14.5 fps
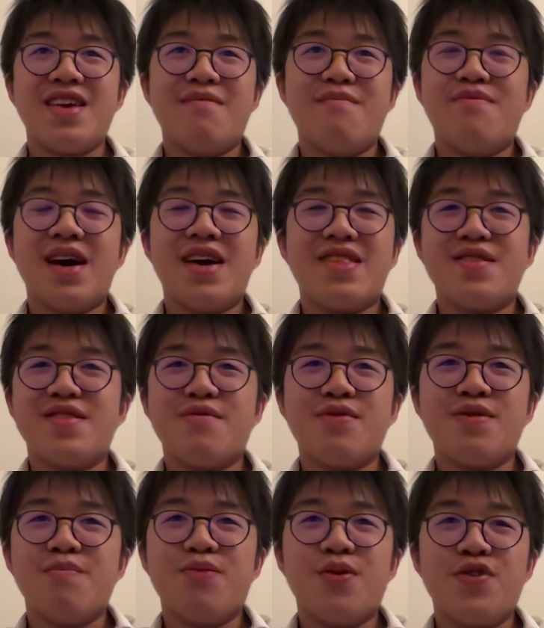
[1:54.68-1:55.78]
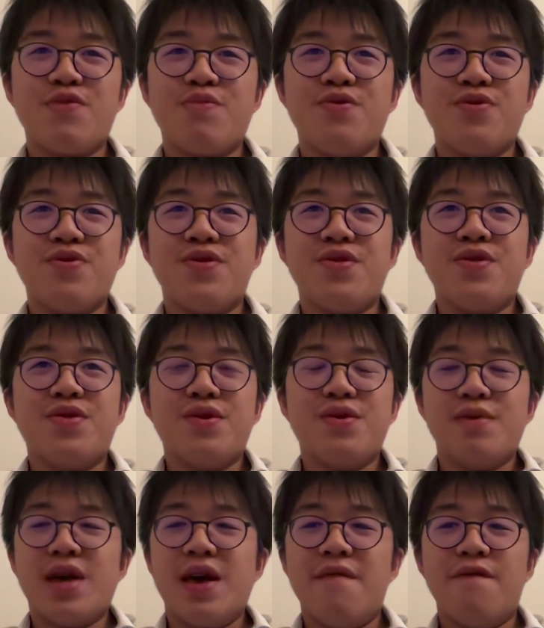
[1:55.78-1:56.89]
in practice it was impossible to
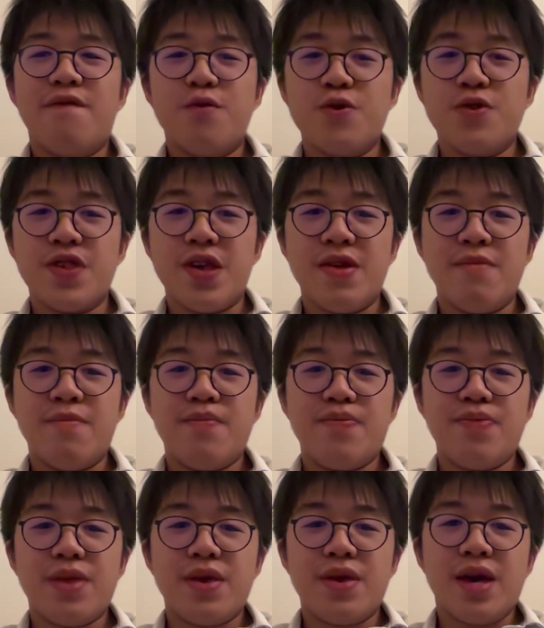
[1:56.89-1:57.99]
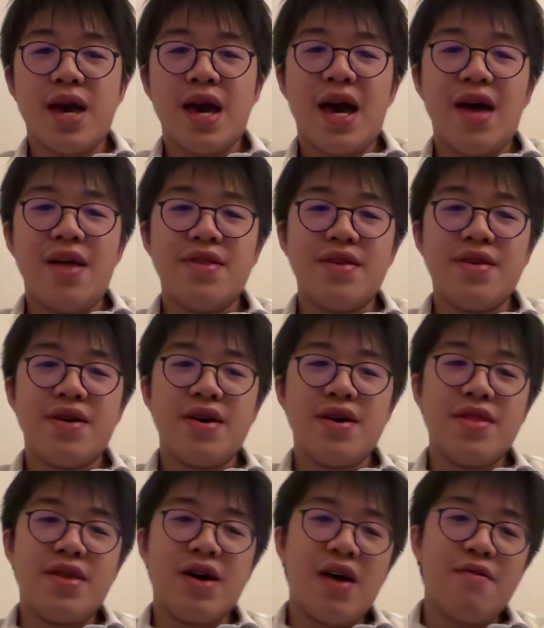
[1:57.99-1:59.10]
enforce it. And
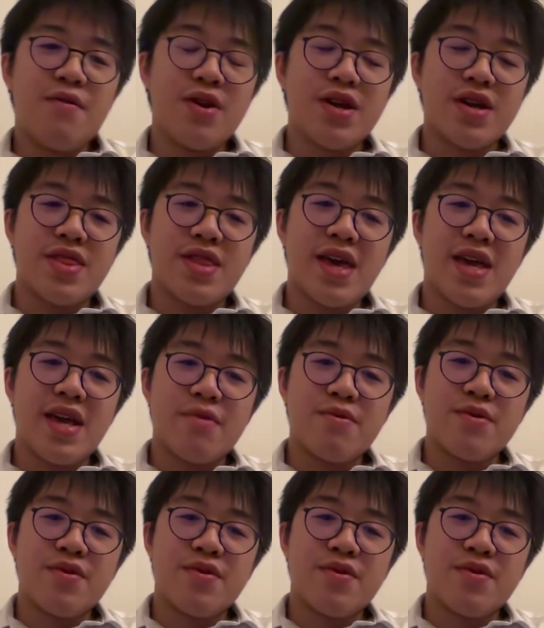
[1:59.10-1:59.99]
the ironic thing